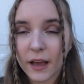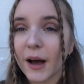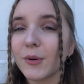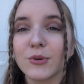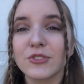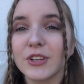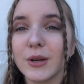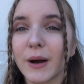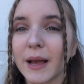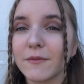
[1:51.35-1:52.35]
How old are
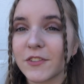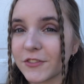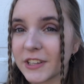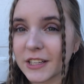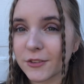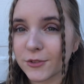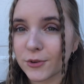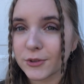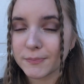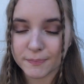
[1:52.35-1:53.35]
you? I am 15 years
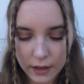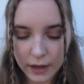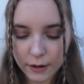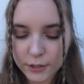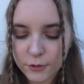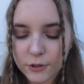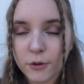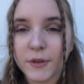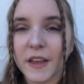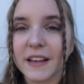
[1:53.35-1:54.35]
old. How do you
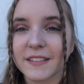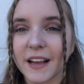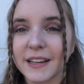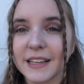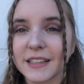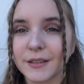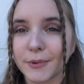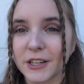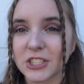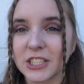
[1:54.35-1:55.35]
deal with anxiety and
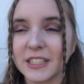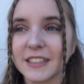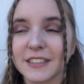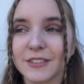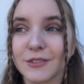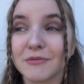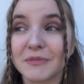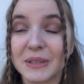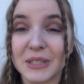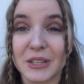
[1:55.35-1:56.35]
depression? This is a
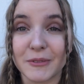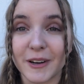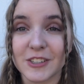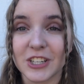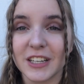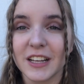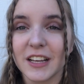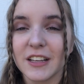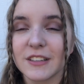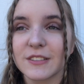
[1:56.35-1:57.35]
really good question.
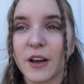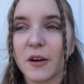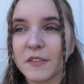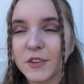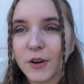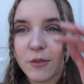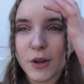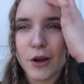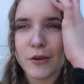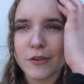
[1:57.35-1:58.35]
So if you don't
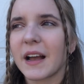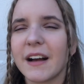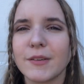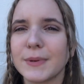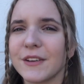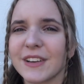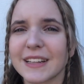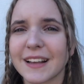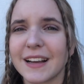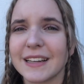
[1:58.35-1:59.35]
know, I have a bit of
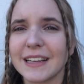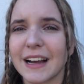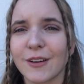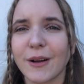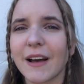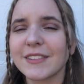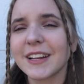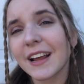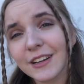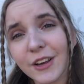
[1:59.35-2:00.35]
anxiety. I don't have it
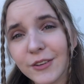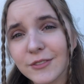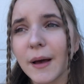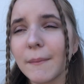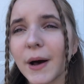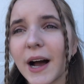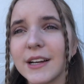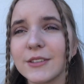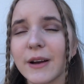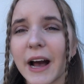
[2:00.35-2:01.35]
diagnosed, but I
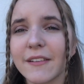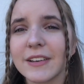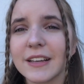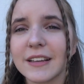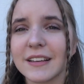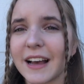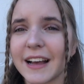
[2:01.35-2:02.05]
do have it.